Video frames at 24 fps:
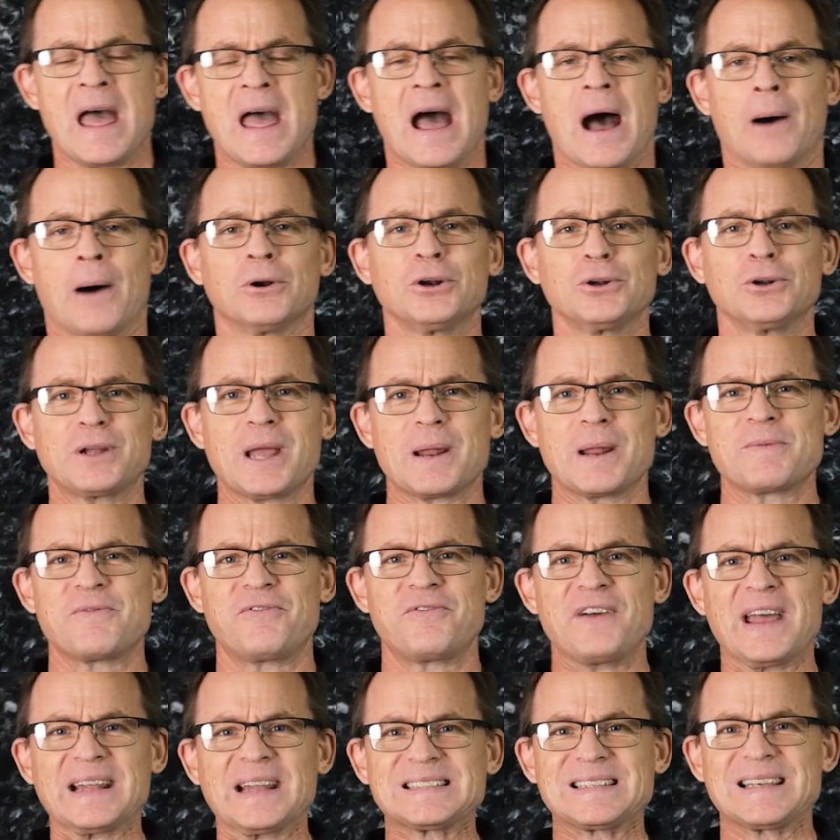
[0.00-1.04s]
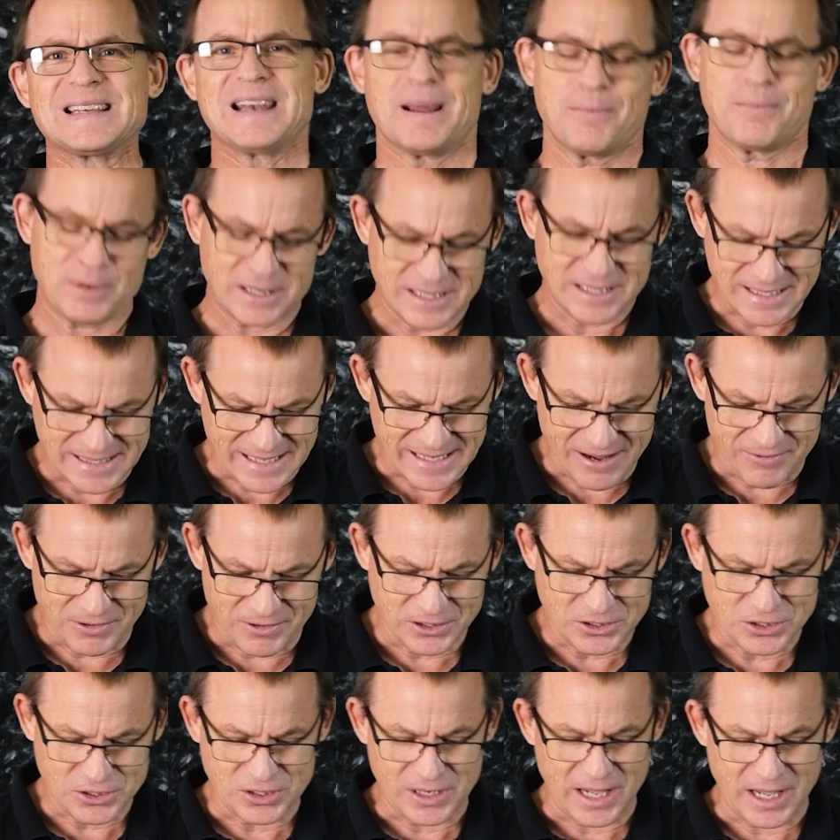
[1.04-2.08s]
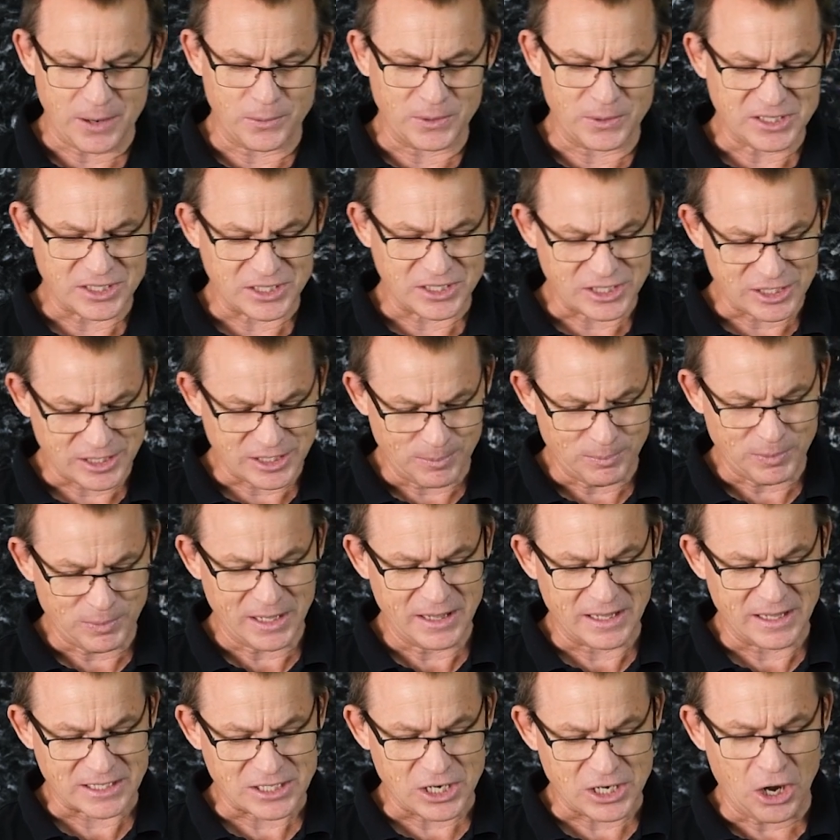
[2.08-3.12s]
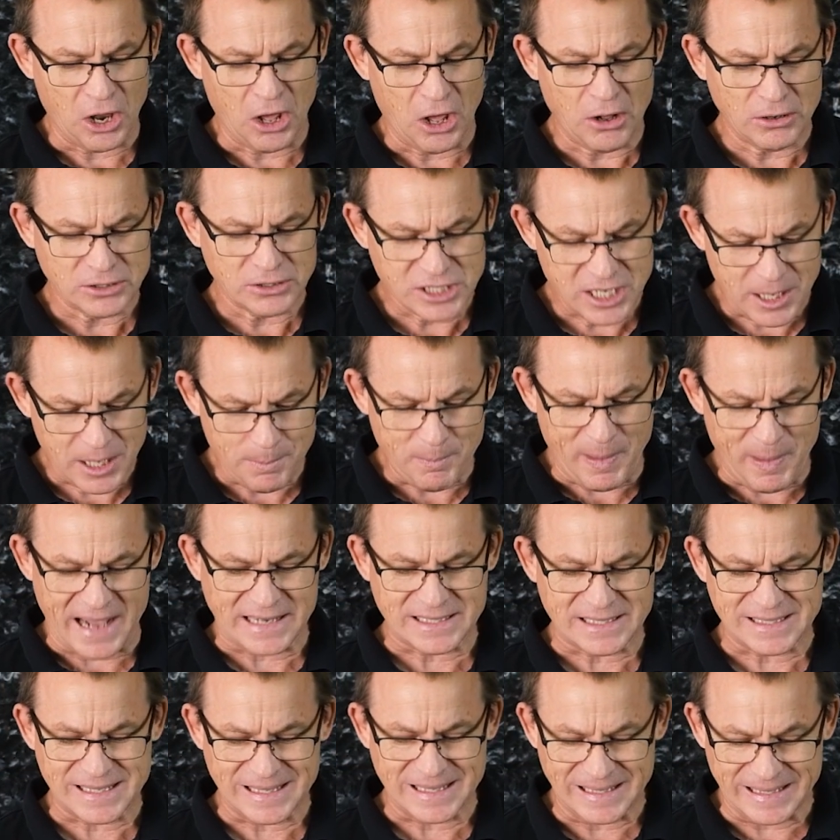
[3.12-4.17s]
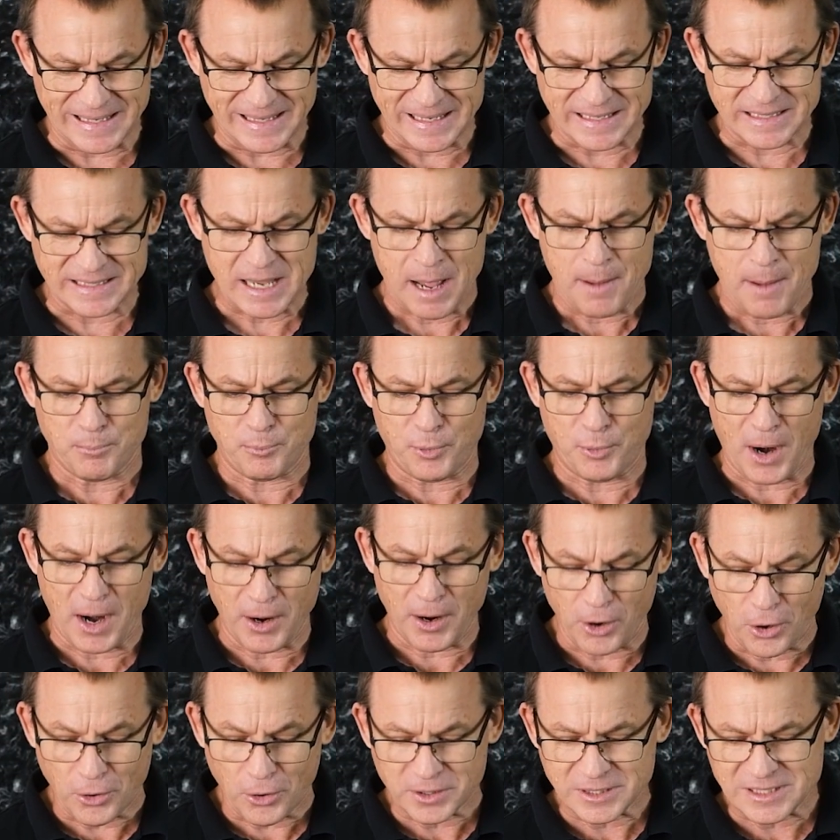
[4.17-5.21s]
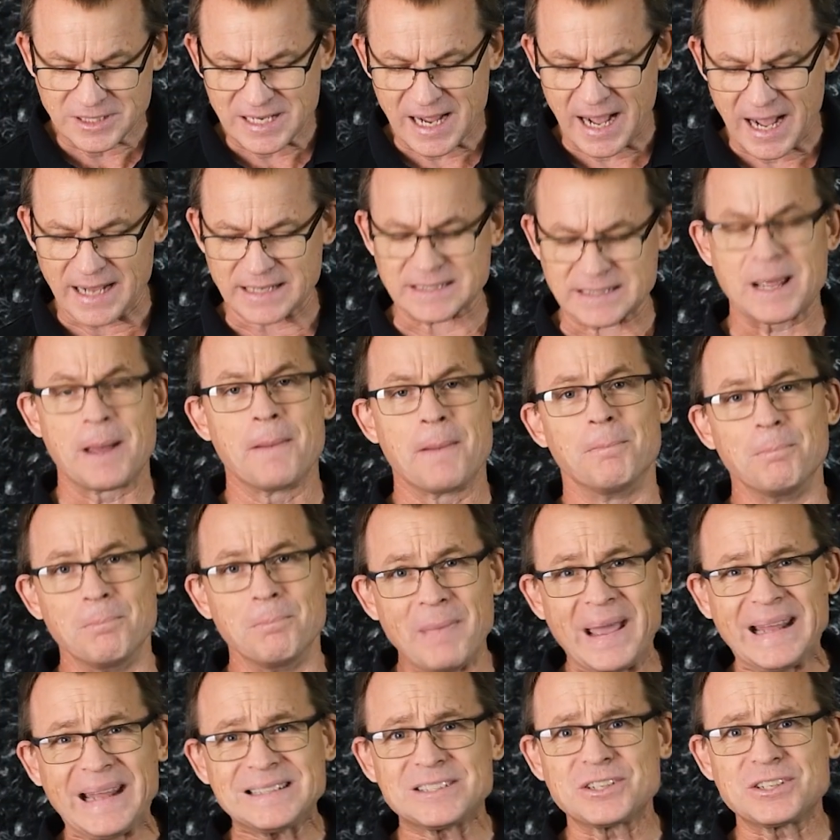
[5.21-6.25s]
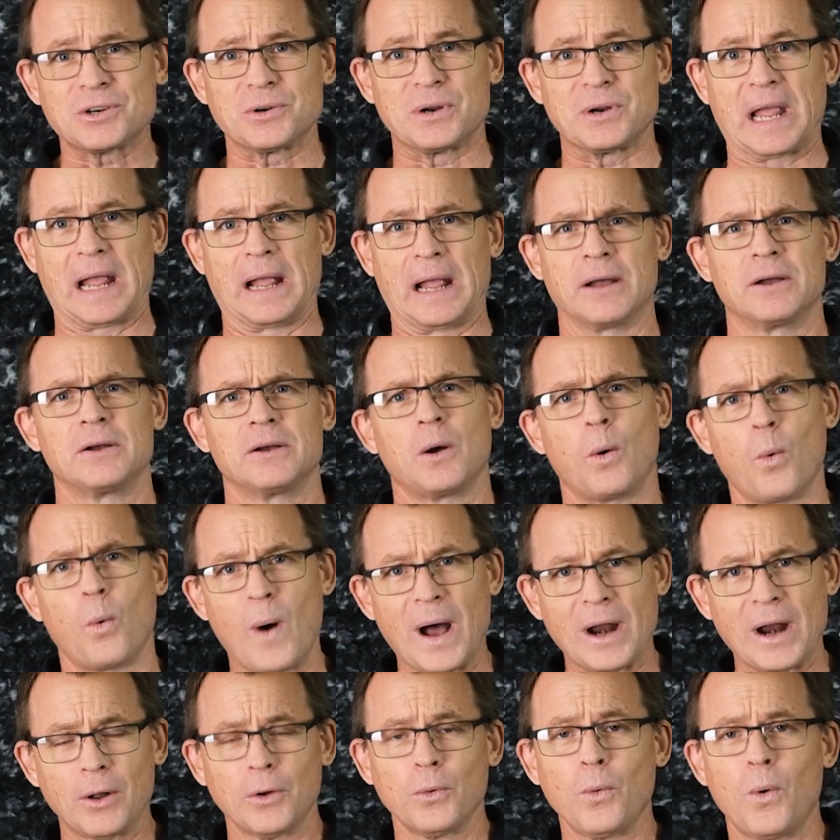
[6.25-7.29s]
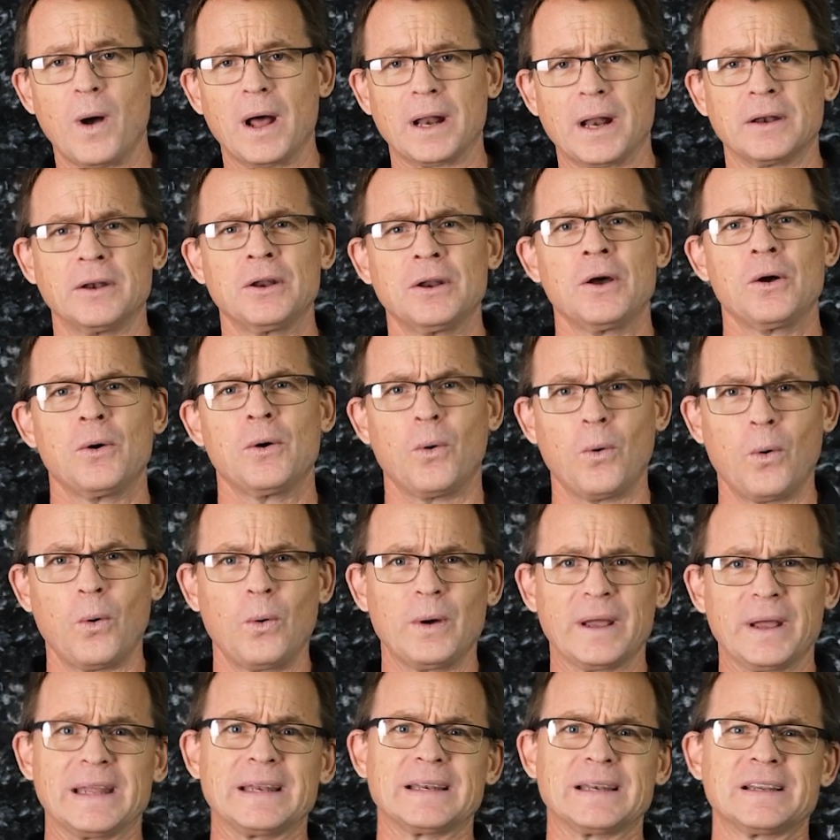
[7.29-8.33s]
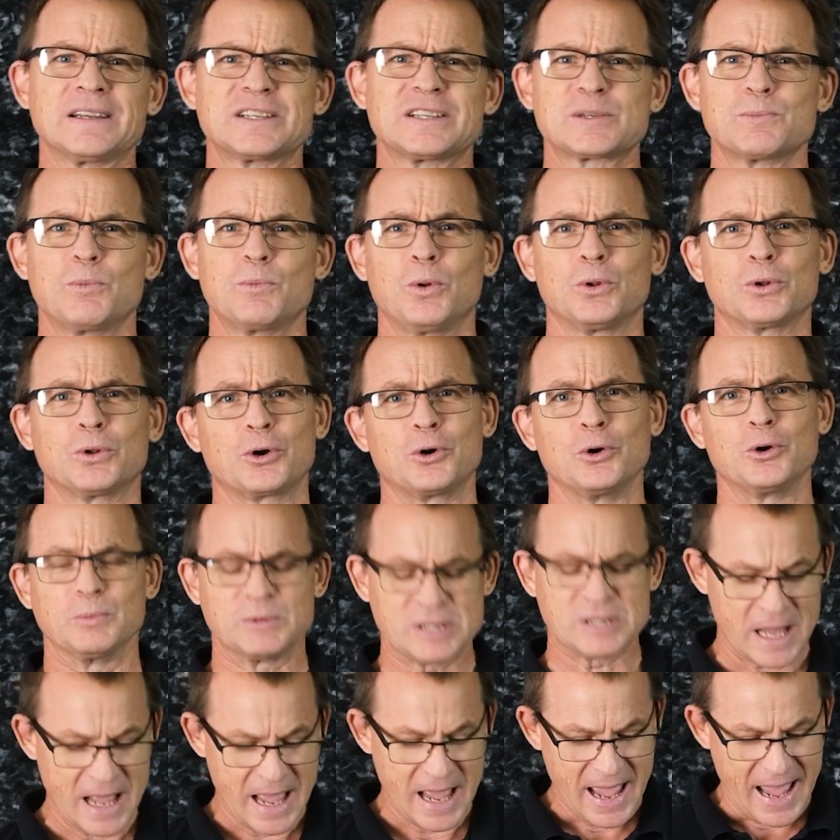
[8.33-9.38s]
I want to look at factor number 7 today, which is simply this: large capacity leaders prioritize mentoring one-on-one or in small groups.